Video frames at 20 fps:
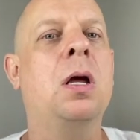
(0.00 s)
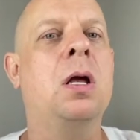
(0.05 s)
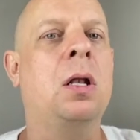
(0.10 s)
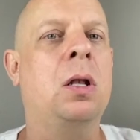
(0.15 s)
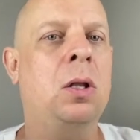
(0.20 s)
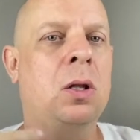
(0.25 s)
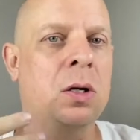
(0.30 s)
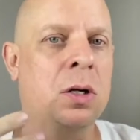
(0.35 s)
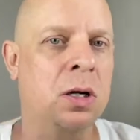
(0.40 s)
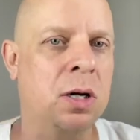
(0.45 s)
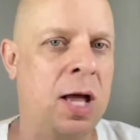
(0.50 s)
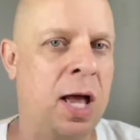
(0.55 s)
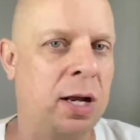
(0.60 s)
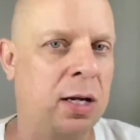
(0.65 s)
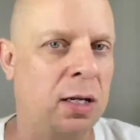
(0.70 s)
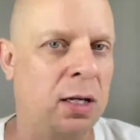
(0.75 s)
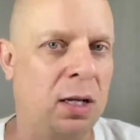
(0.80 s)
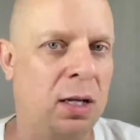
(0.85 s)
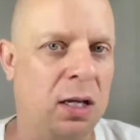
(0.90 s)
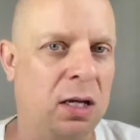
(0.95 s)
learn how to
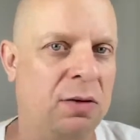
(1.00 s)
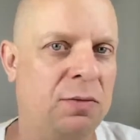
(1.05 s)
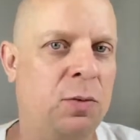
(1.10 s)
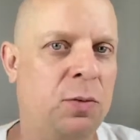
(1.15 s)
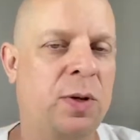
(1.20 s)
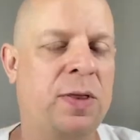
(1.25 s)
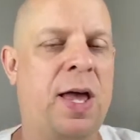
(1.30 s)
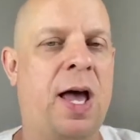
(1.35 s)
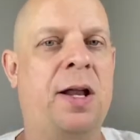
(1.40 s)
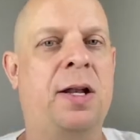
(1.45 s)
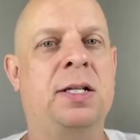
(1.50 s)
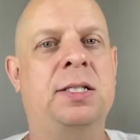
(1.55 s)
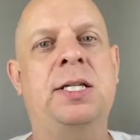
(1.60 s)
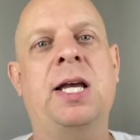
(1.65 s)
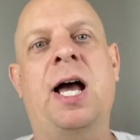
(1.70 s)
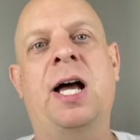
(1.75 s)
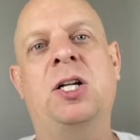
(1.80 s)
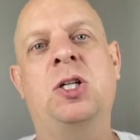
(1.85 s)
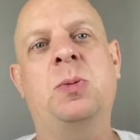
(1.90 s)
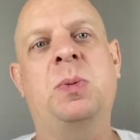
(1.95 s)
love without
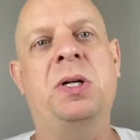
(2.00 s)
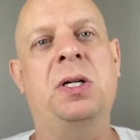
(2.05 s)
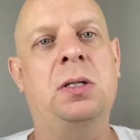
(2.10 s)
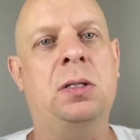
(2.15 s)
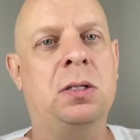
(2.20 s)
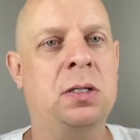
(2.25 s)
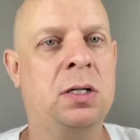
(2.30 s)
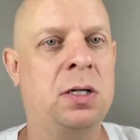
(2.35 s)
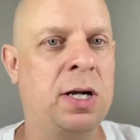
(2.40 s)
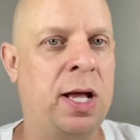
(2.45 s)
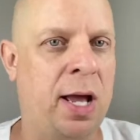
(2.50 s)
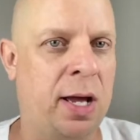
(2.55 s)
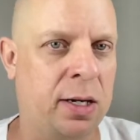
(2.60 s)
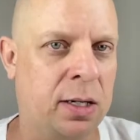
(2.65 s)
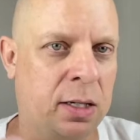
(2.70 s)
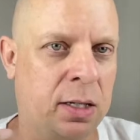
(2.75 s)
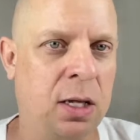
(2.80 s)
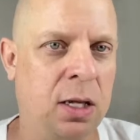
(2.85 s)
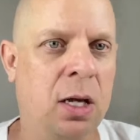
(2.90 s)
attachment, learn how to